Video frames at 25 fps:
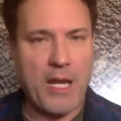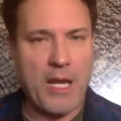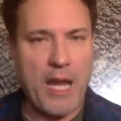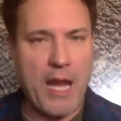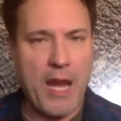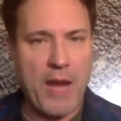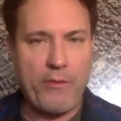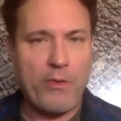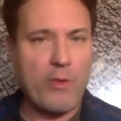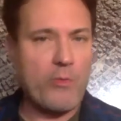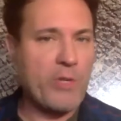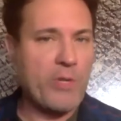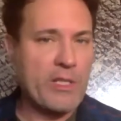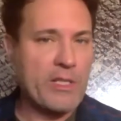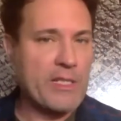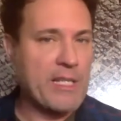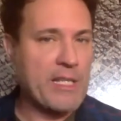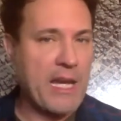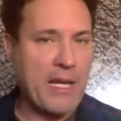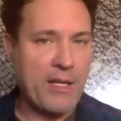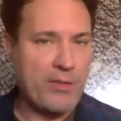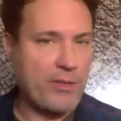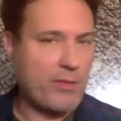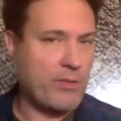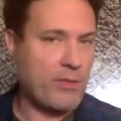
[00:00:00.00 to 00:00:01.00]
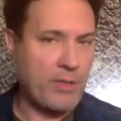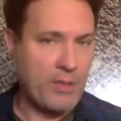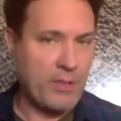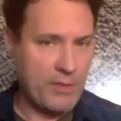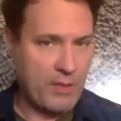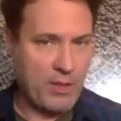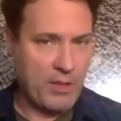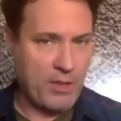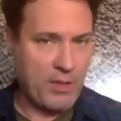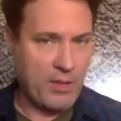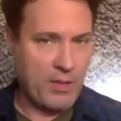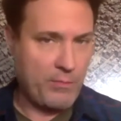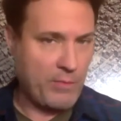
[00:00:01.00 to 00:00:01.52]
everyone's answer is
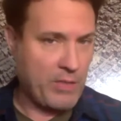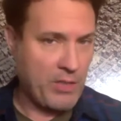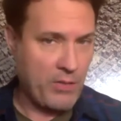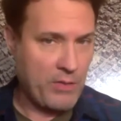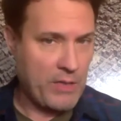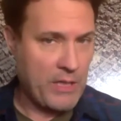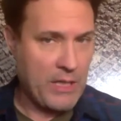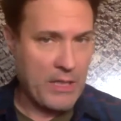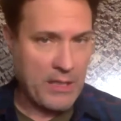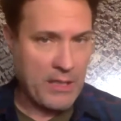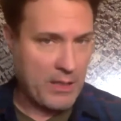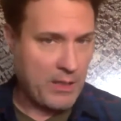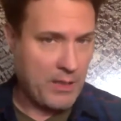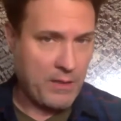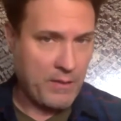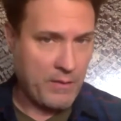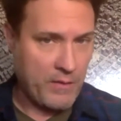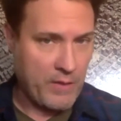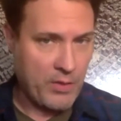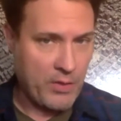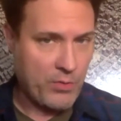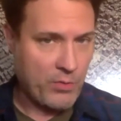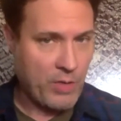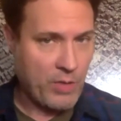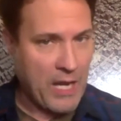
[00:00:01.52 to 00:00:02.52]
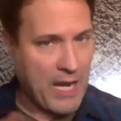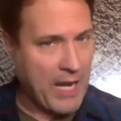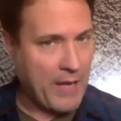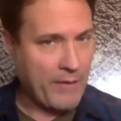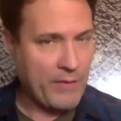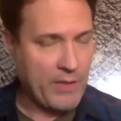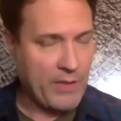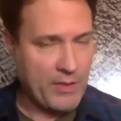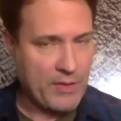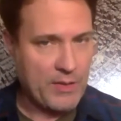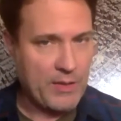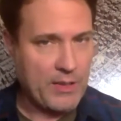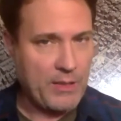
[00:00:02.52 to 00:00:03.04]
going to be unique and individual,
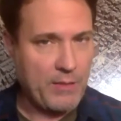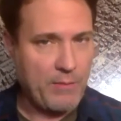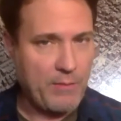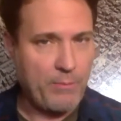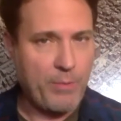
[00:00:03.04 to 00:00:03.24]
obviously.